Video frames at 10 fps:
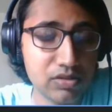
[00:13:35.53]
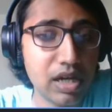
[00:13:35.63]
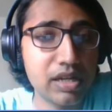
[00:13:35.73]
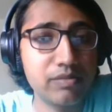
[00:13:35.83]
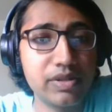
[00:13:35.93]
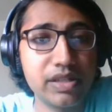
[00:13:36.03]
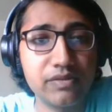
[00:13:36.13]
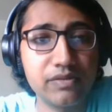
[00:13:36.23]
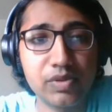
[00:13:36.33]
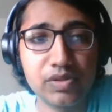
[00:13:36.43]
So I
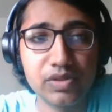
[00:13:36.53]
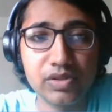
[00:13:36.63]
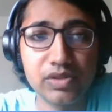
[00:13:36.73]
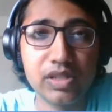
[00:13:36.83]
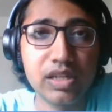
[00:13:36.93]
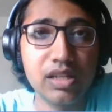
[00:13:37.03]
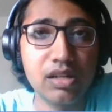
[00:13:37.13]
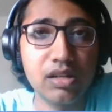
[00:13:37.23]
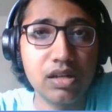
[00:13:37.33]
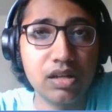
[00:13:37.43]
applied for positions
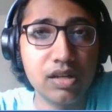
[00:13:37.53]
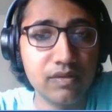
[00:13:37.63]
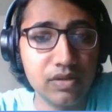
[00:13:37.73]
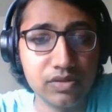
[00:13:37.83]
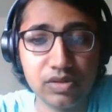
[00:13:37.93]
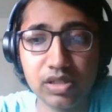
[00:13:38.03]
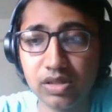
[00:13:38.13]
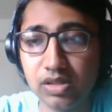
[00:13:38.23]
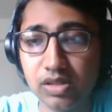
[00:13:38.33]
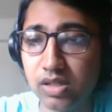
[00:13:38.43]
in
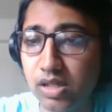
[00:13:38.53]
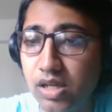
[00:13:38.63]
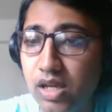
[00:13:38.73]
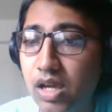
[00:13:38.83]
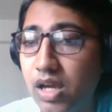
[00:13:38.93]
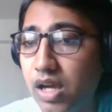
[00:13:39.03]
evolutionary theory.